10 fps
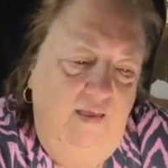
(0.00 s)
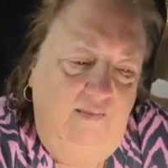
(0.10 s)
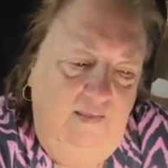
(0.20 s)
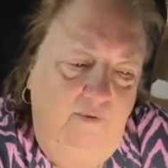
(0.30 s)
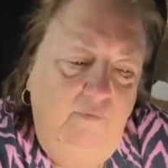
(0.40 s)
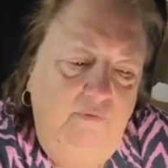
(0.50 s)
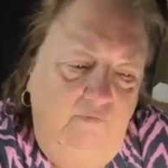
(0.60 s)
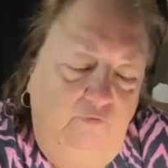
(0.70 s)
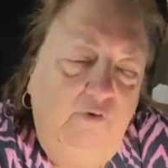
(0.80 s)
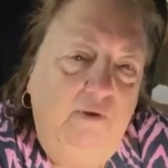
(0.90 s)
yeah, that
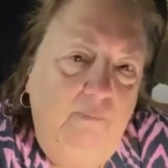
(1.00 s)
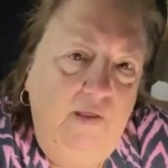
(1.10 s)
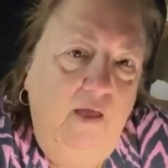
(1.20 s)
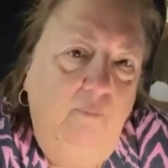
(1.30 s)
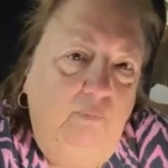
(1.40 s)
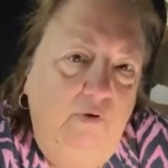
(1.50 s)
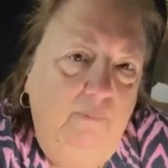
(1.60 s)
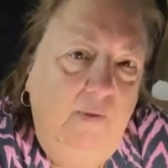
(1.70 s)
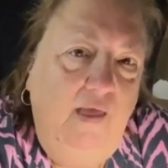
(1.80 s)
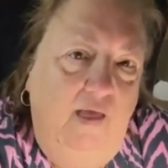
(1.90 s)
would freak me out
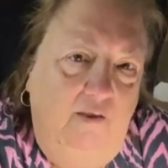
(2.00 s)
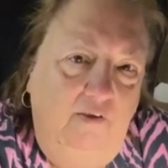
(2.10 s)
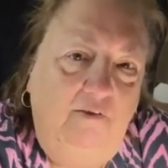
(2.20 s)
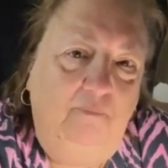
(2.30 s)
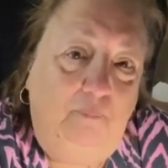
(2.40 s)
pretty bad.